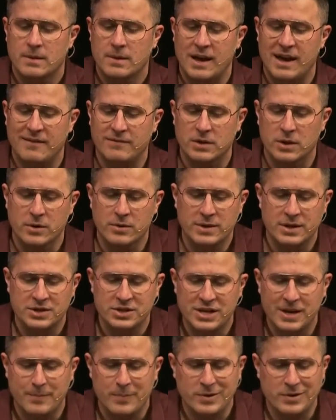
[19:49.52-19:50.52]
I've learned that
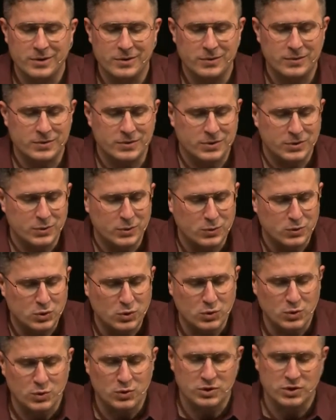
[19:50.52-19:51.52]
shepherd used two
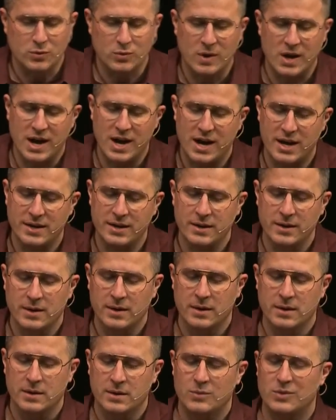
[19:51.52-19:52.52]
tools a rod,
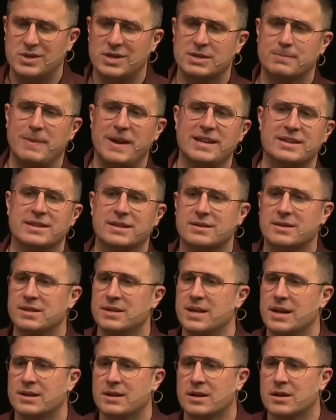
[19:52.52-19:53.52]
which is basically
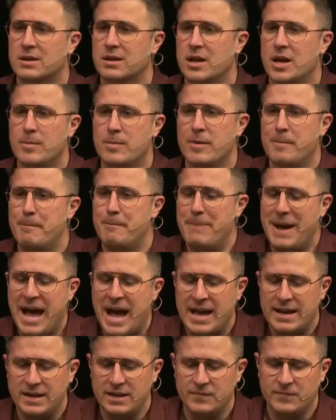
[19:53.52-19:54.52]
like a club, a
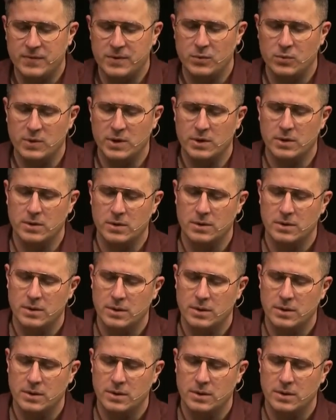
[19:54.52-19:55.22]
bat, if you will,